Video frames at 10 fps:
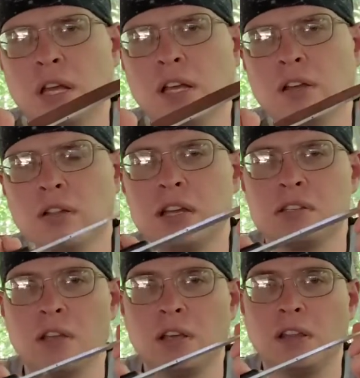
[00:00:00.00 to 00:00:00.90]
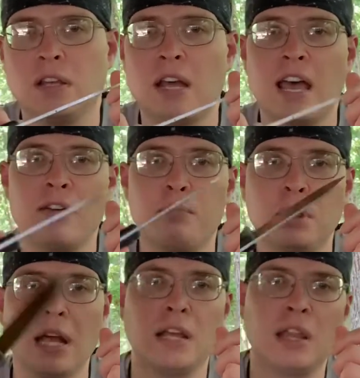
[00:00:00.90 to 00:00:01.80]
less likely to have
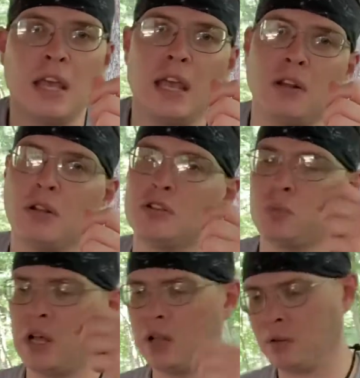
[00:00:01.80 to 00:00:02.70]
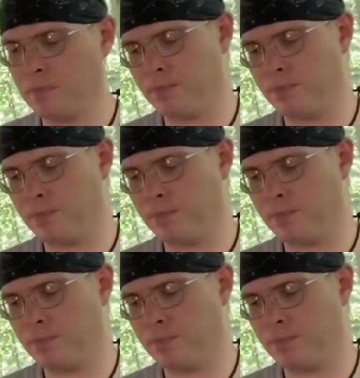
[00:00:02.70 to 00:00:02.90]
play in the handle as well.